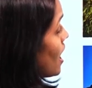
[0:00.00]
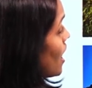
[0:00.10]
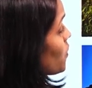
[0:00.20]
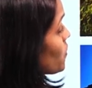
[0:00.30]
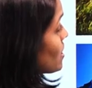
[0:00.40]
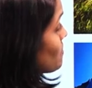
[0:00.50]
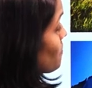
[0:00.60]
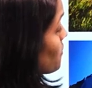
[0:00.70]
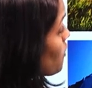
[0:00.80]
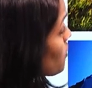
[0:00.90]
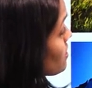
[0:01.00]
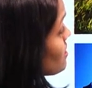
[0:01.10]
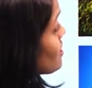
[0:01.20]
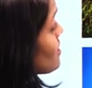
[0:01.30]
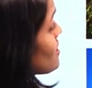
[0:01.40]
how
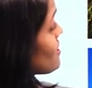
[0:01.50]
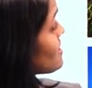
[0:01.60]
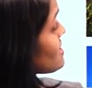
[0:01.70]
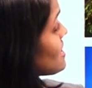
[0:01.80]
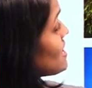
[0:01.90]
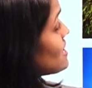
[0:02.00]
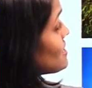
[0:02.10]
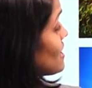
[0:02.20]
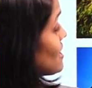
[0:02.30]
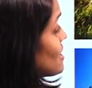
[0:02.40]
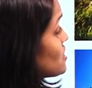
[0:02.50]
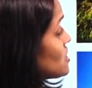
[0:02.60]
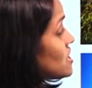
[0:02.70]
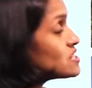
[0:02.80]
important this heat energy